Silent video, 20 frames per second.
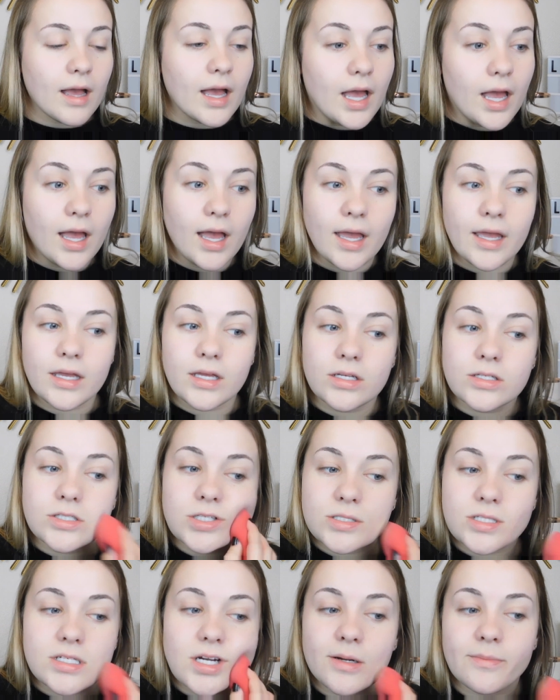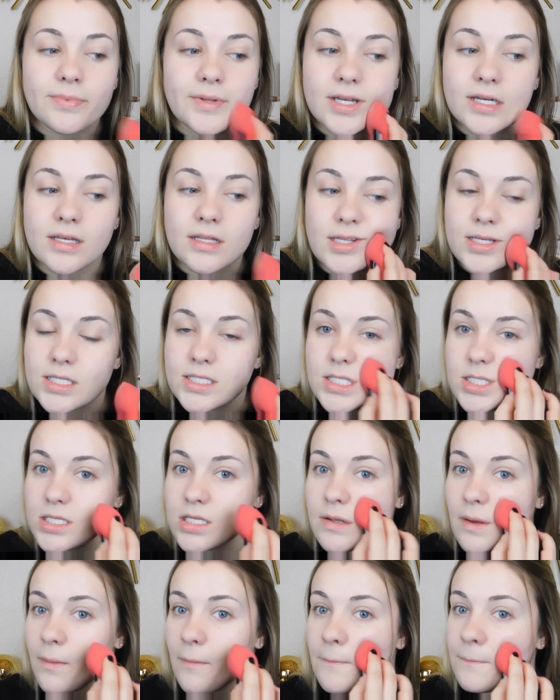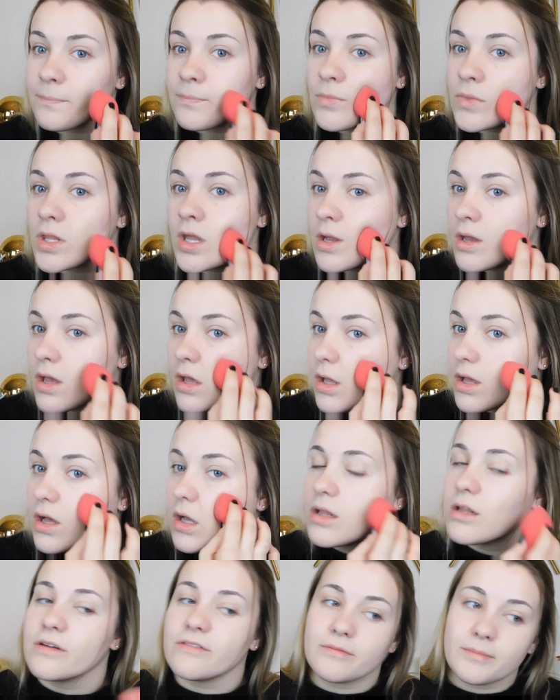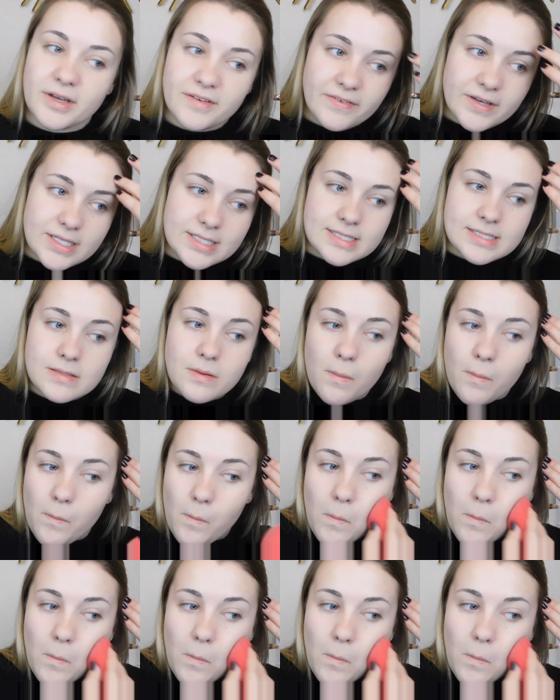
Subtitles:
I just start blending this all over my face.